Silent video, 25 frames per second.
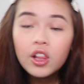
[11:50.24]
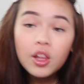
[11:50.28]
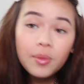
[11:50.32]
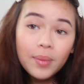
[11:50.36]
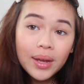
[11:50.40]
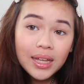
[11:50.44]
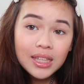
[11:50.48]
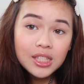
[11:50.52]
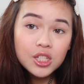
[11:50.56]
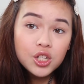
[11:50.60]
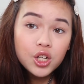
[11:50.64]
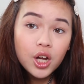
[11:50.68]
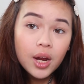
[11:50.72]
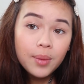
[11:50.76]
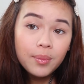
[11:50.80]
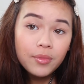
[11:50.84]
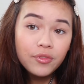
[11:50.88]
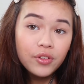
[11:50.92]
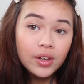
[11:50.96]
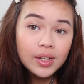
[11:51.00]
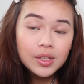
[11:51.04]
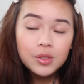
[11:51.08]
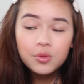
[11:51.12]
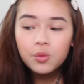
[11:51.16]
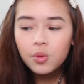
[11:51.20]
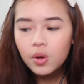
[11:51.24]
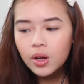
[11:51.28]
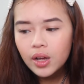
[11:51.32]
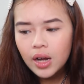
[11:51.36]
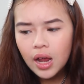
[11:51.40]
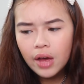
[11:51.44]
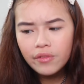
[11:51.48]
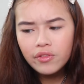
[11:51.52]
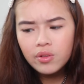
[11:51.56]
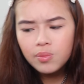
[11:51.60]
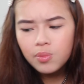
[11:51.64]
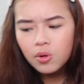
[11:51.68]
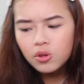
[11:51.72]
Follow my Instagram if you guys want.
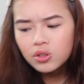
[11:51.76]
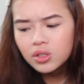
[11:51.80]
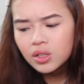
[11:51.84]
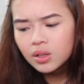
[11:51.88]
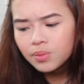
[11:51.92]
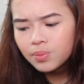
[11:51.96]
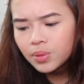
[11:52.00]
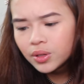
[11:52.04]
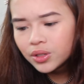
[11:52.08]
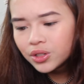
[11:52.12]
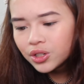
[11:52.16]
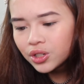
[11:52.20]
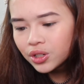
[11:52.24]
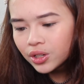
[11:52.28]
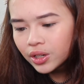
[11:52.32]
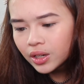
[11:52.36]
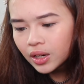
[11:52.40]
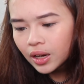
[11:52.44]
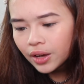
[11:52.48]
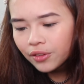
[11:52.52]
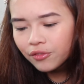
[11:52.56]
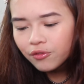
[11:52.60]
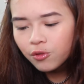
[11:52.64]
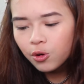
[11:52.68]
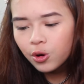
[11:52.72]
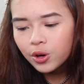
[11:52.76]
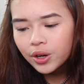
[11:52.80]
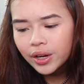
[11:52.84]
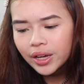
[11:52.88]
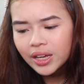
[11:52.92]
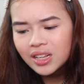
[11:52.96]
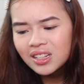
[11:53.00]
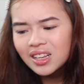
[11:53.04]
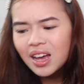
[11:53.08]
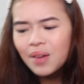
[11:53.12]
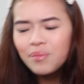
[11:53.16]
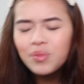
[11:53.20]
I haven't posted a picture in like 4 days.